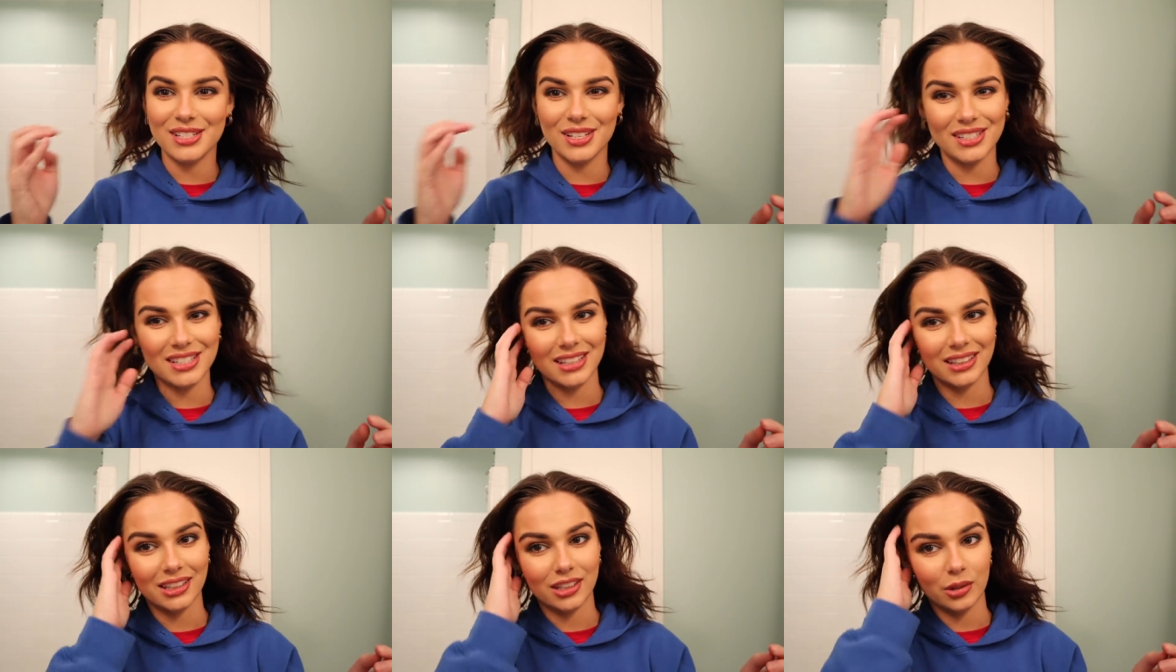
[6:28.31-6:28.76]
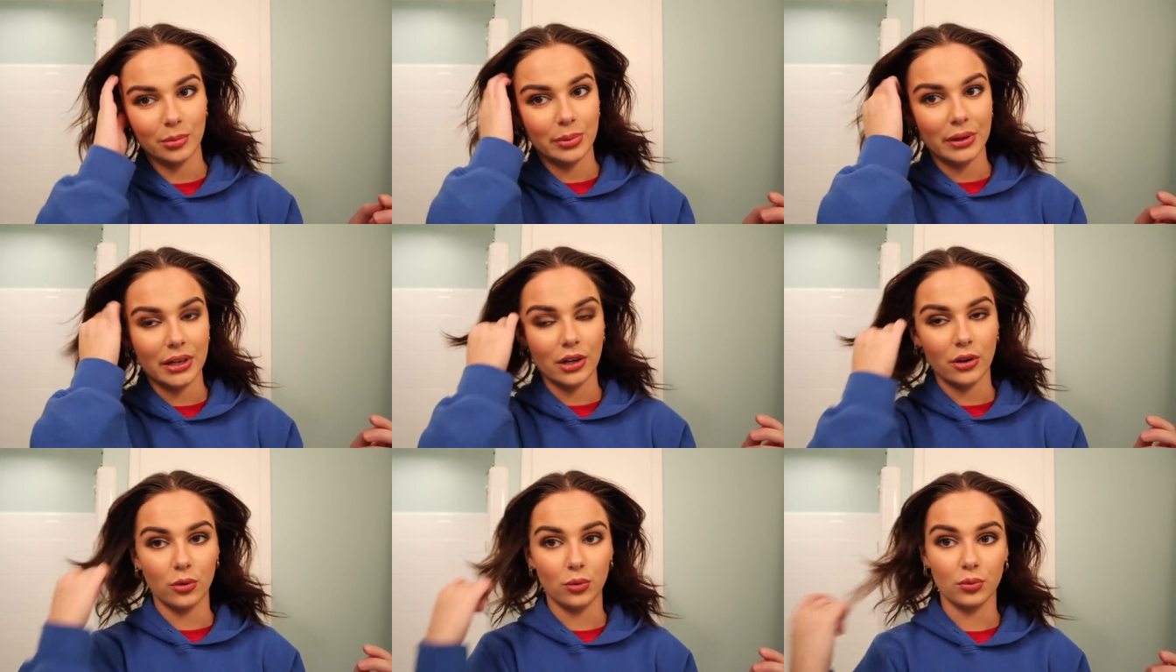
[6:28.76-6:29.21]
so it's a little
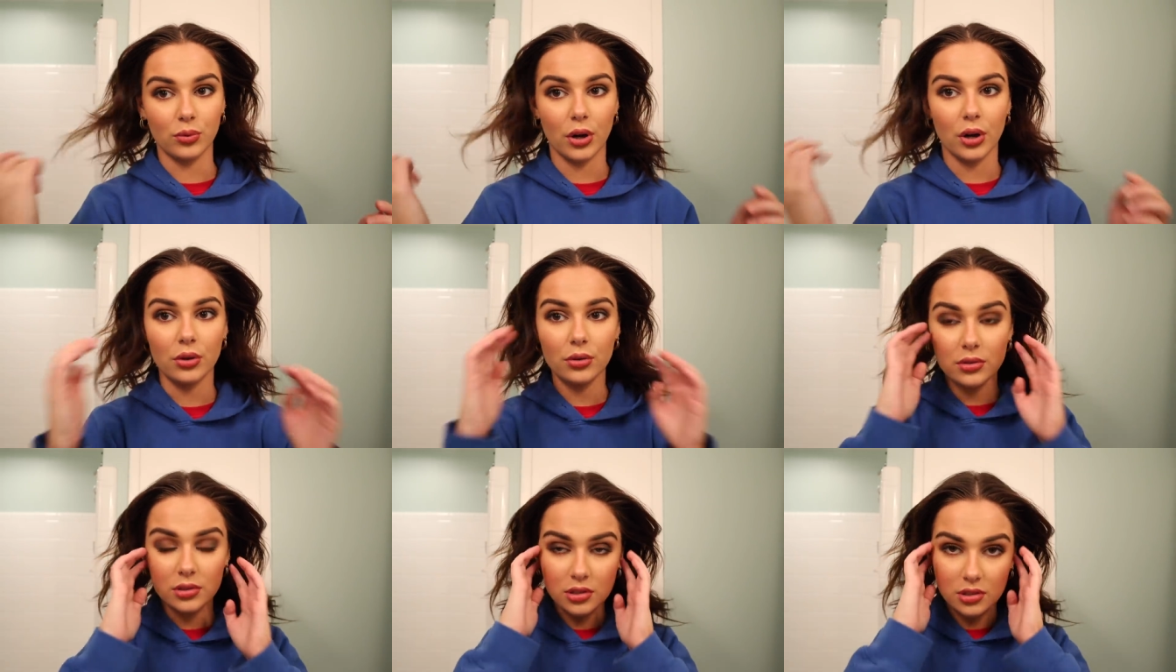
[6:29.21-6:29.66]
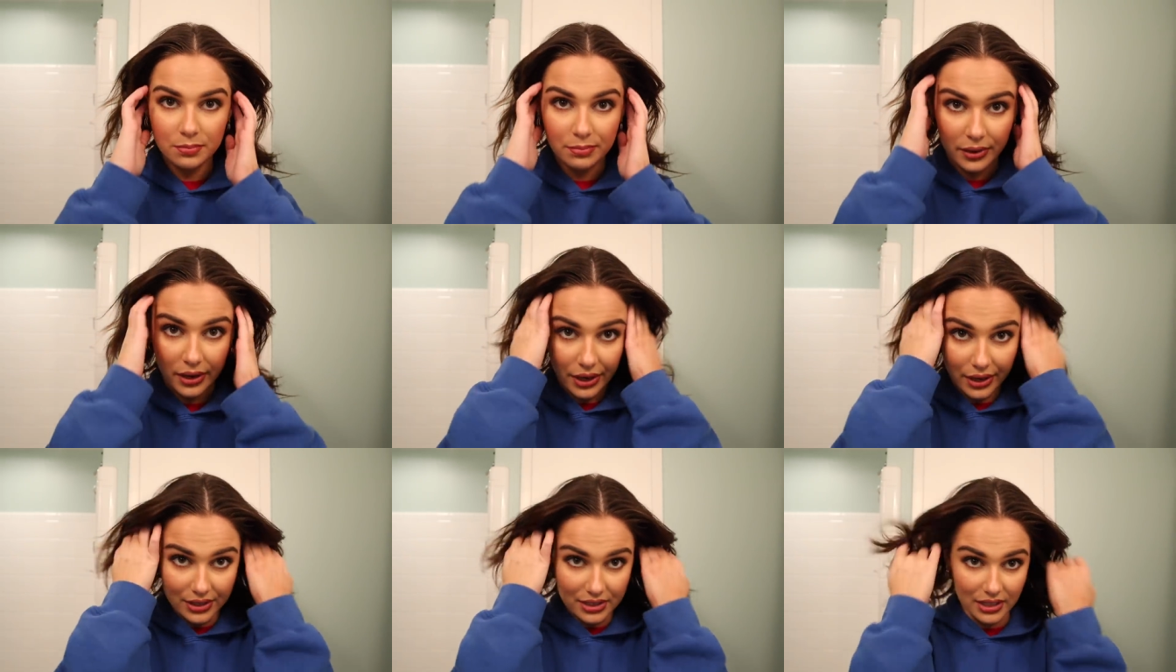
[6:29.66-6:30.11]
bit gross,
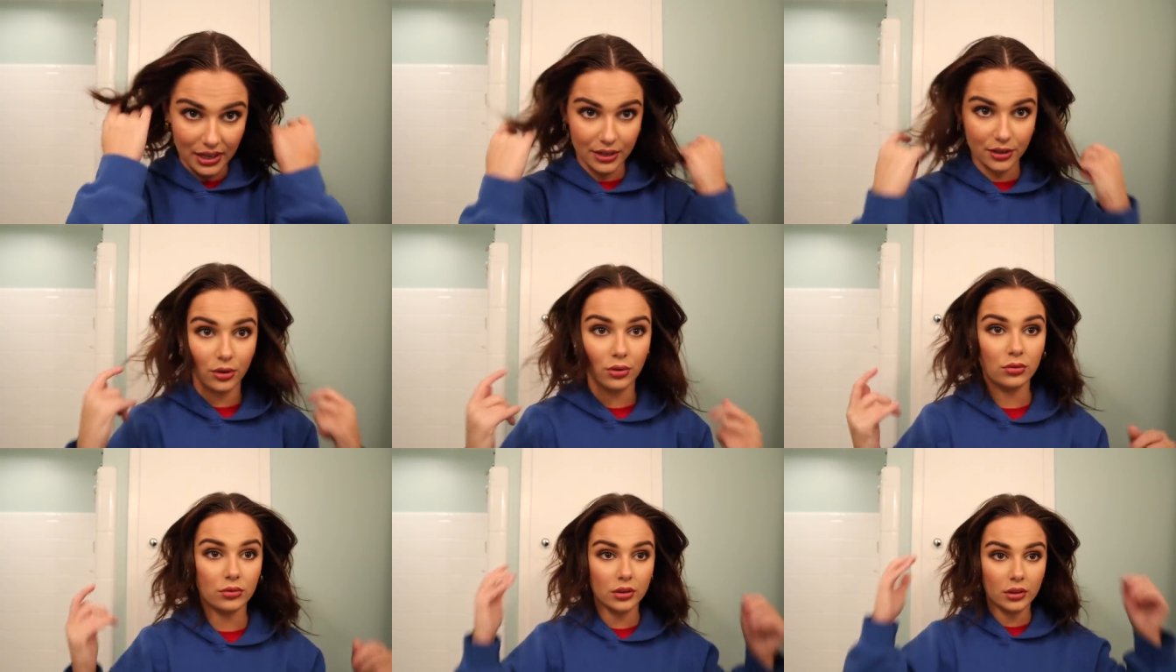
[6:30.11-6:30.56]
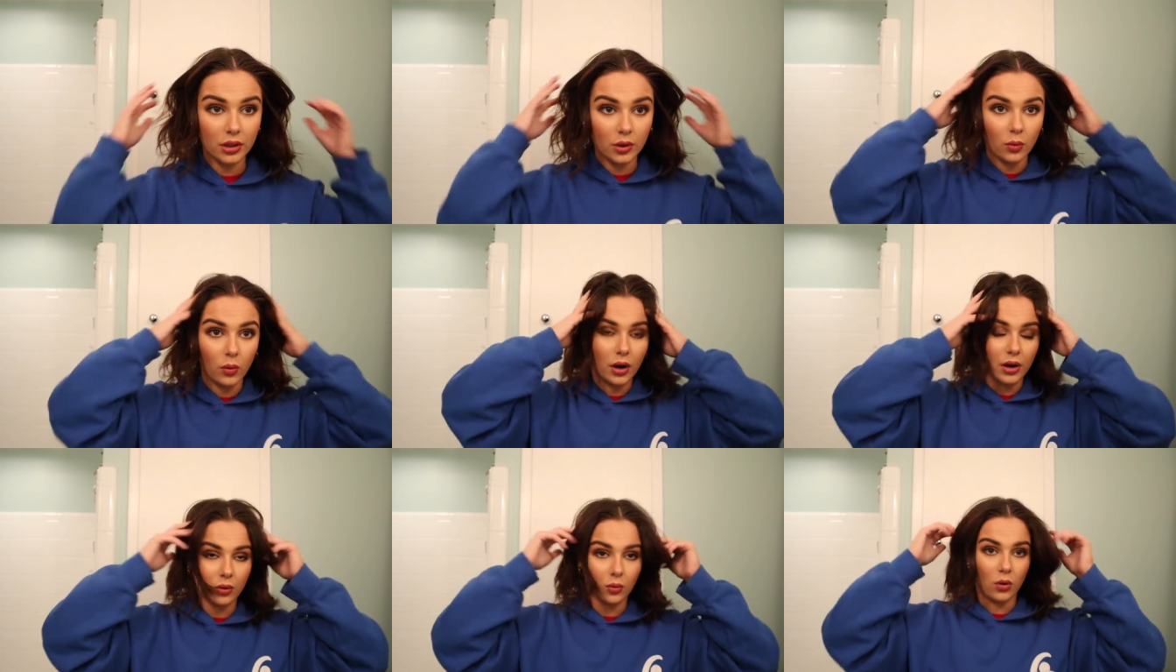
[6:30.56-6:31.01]
but I don't really
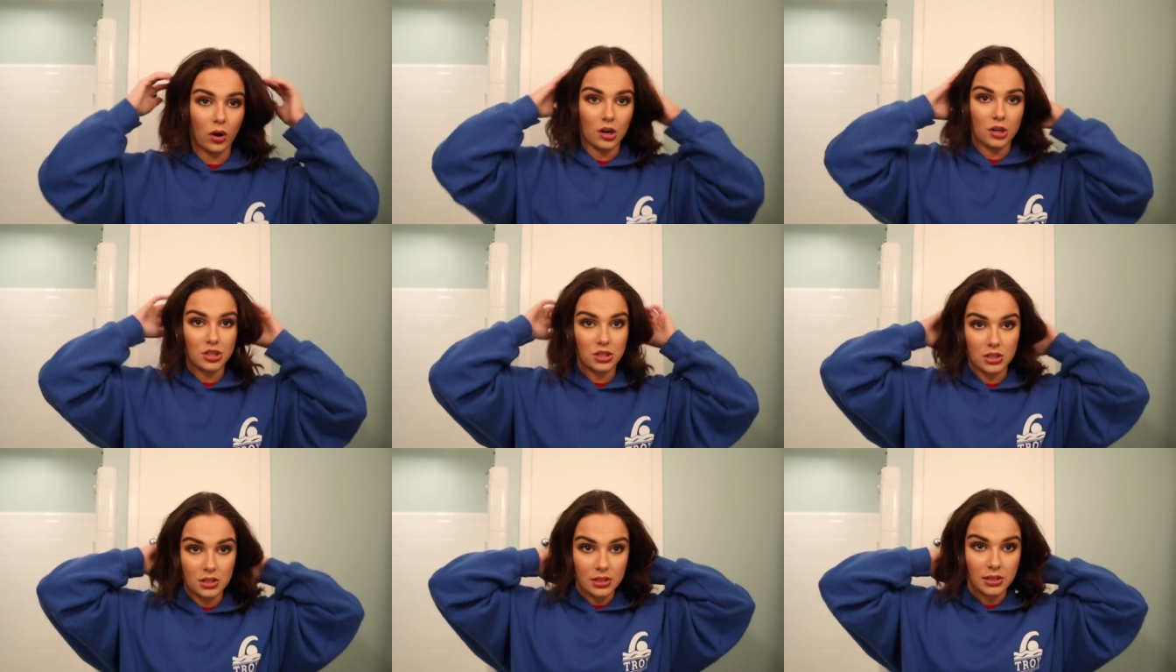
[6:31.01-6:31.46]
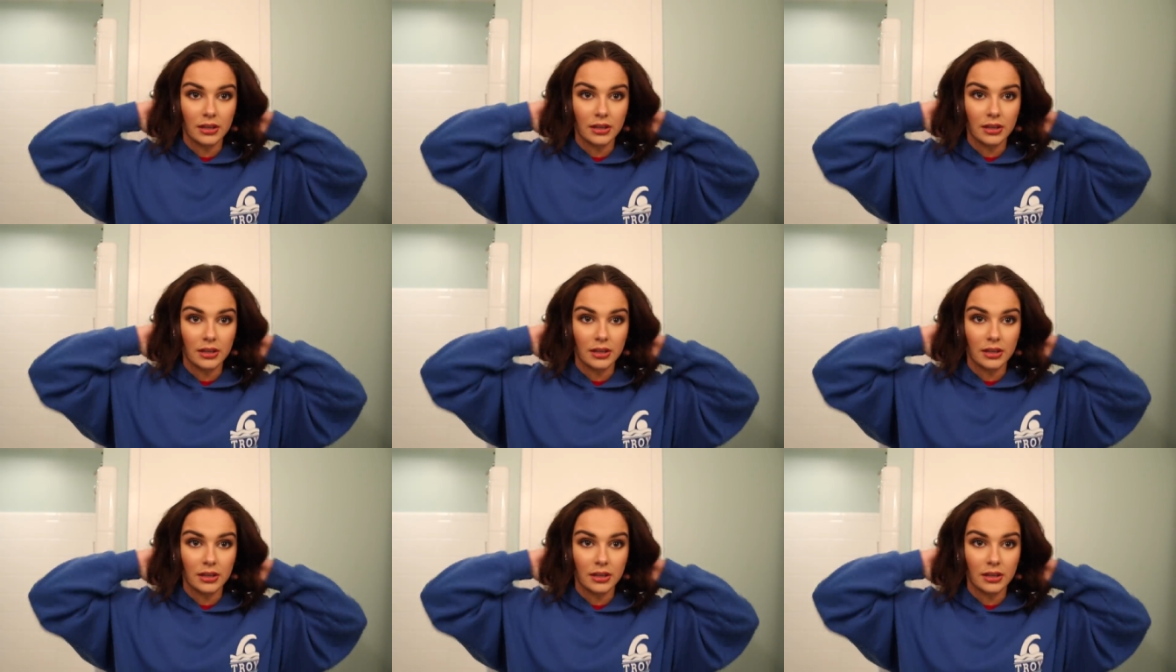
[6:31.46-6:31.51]
want to wash it